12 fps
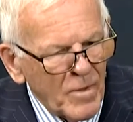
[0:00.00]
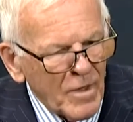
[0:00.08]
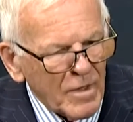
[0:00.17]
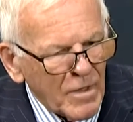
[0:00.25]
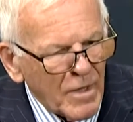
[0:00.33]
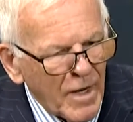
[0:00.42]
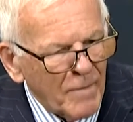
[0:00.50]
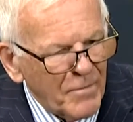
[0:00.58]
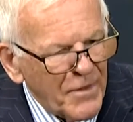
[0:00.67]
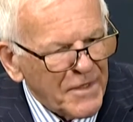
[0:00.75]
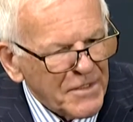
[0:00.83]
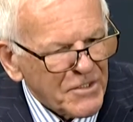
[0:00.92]
club
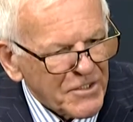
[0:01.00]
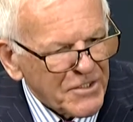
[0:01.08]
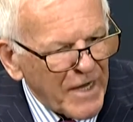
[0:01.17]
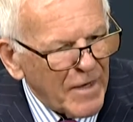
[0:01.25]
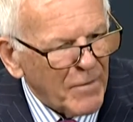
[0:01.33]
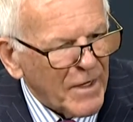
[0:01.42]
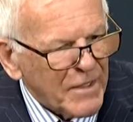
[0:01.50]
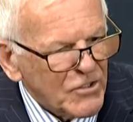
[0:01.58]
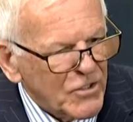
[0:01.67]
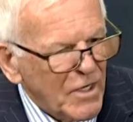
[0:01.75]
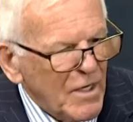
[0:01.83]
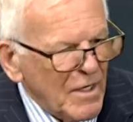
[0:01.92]
that is
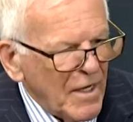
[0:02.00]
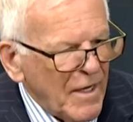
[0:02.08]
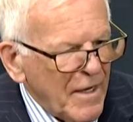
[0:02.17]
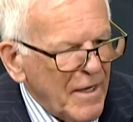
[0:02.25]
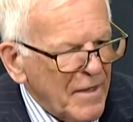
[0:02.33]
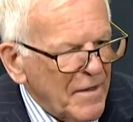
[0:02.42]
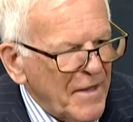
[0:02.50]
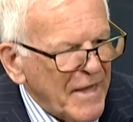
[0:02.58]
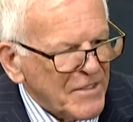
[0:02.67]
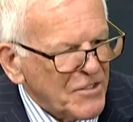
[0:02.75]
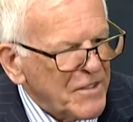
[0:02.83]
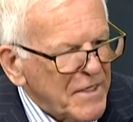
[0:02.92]
established,
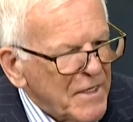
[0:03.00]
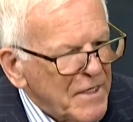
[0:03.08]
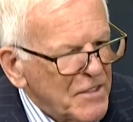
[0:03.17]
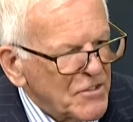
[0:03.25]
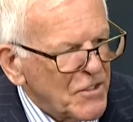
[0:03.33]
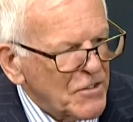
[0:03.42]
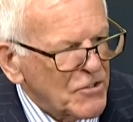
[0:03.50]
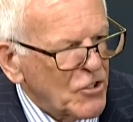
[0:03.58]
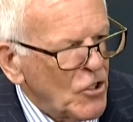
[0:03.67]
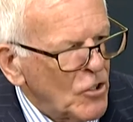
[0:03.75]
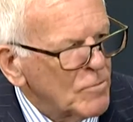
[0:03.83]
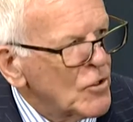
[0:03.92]
that's the easiest
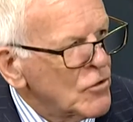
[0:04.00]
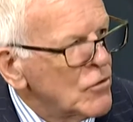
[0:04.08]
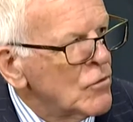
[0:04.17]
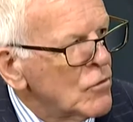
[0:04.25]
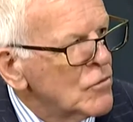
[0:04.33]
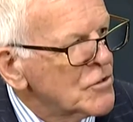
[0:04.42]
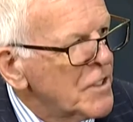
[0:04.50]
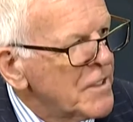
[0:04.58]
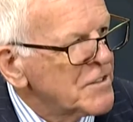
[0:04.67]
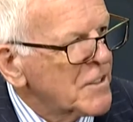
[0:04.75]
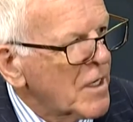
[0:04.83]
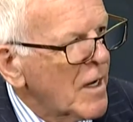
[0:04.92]
term to use.
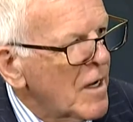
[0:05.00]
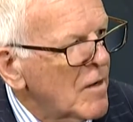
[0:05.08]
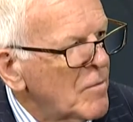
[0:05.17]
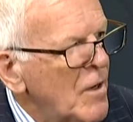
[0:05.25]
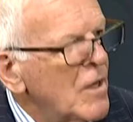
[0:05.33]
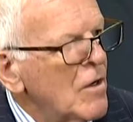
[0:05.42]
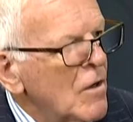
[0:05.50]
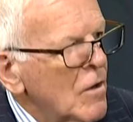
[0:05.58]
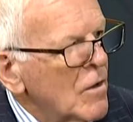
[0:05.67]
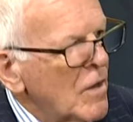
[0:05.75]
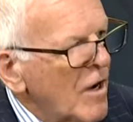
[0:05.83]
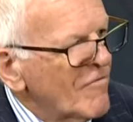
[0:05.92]
It's a club
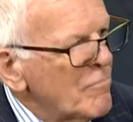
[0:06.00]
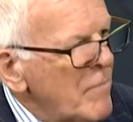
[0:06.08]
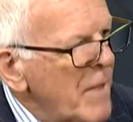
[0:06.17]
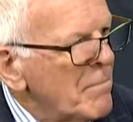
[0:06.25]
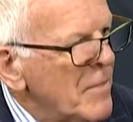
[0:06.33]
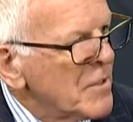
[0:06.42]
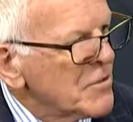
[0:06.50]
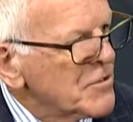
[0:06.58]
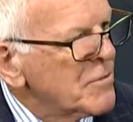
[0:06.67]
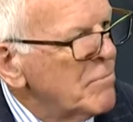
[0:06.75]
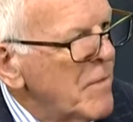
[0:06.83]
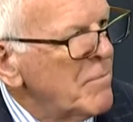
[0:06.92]
of members
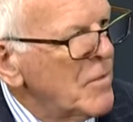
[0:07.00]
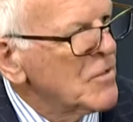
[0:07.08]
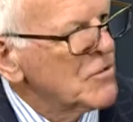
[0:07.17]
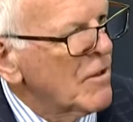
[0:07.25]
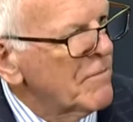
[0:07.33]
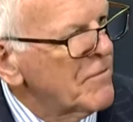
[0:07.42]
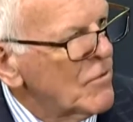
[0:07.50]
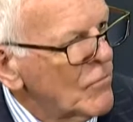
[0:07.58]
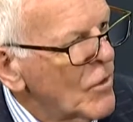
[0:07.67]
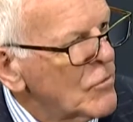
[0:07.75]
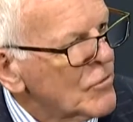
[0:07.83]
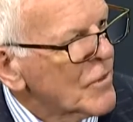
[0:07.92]
of
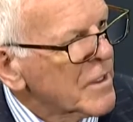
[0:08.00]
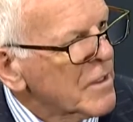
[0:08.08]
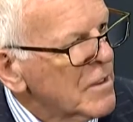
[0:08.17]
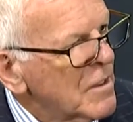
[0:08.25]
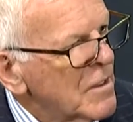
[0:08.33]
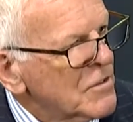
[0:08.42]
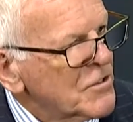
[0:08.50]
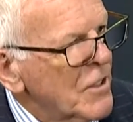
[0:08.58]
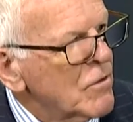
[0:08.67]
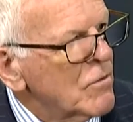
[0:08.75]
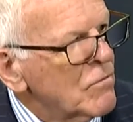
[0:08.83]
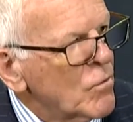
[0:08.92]
Rotary.
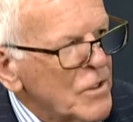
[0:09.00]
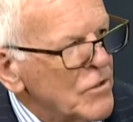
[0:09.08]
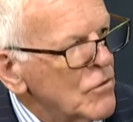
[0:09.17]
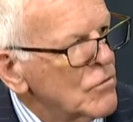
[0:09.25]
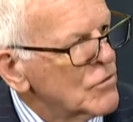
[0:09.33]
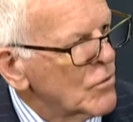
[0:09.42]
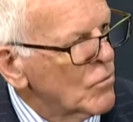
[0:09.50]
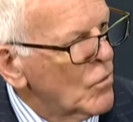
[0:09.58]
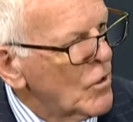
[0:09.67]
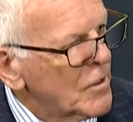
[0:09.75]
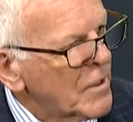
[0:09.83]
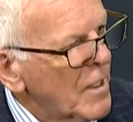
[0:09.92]
So we use the
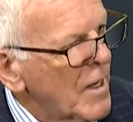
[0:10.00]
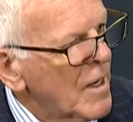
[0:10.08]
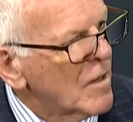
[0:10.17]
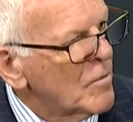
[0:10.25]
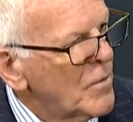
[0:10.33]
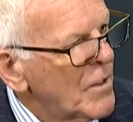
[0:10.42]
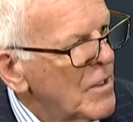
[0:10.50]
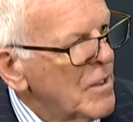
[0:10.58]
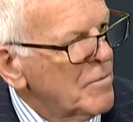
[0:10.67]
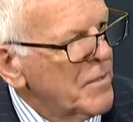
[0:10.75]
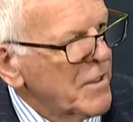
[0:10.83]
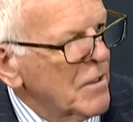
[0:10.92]
word club
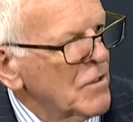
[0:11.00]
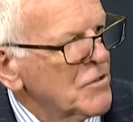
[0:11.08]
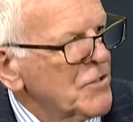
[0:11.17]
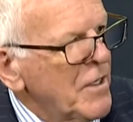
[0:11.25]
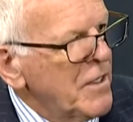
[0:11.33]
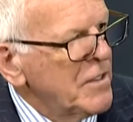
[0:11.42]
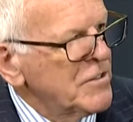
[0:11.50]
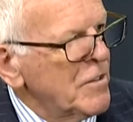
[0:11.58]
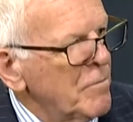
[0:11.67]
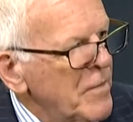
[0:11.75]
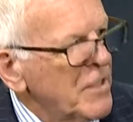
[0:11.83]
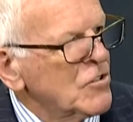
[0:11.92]
because it's a
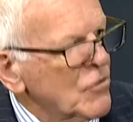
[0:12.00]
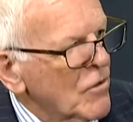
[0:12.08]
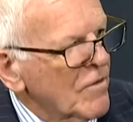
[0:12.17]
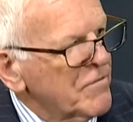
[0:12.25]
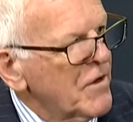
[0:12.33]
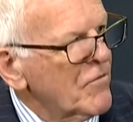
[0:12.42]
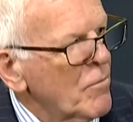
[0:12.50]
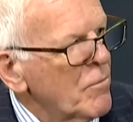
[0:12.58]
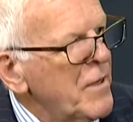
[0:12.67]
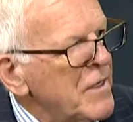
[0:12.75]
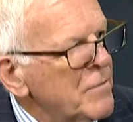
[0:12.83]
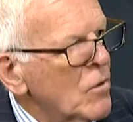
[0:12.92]
mixture of different
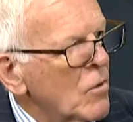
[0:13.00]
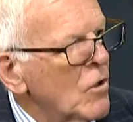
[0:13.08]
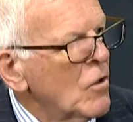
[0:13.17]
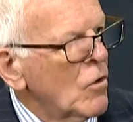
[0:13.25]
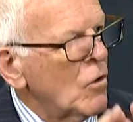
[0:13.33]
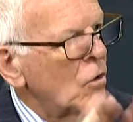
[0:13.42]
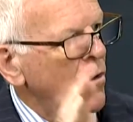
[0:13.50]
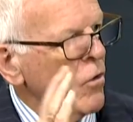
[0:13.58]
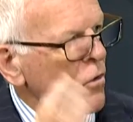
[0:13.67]
people all